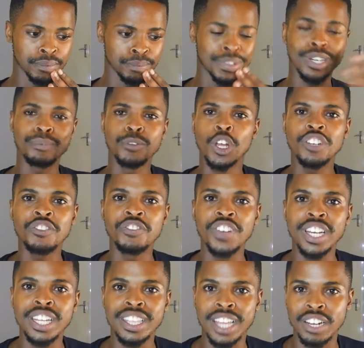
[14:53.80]
But I'm not
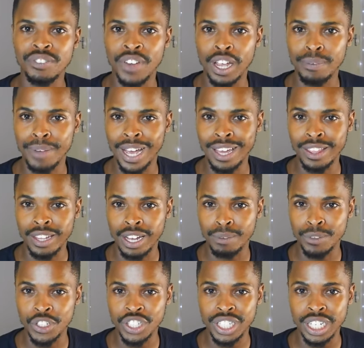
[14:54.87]
feeling that vibe either.
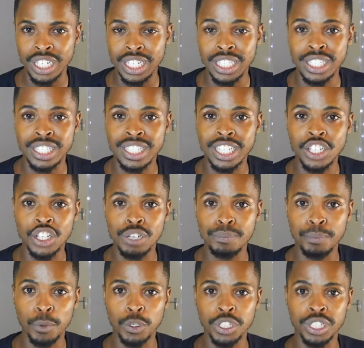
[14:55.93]
I'm just like, it's such an
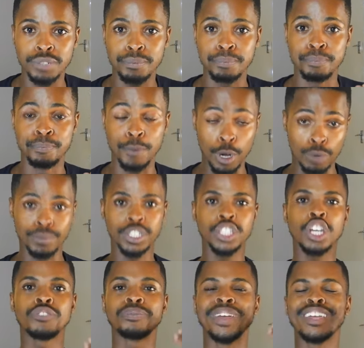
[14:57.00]
important
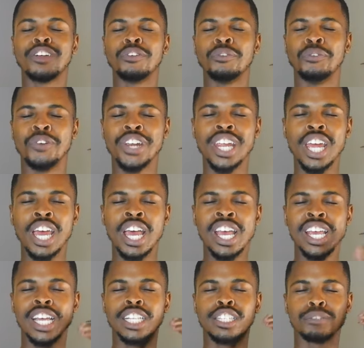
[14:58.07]
moment of my career.
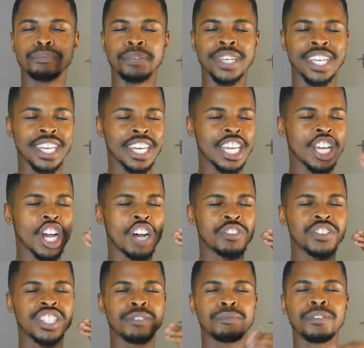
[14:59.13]
It's the beginning
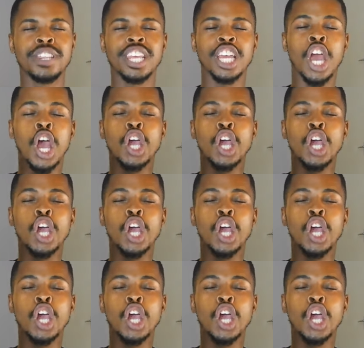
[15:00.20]
of something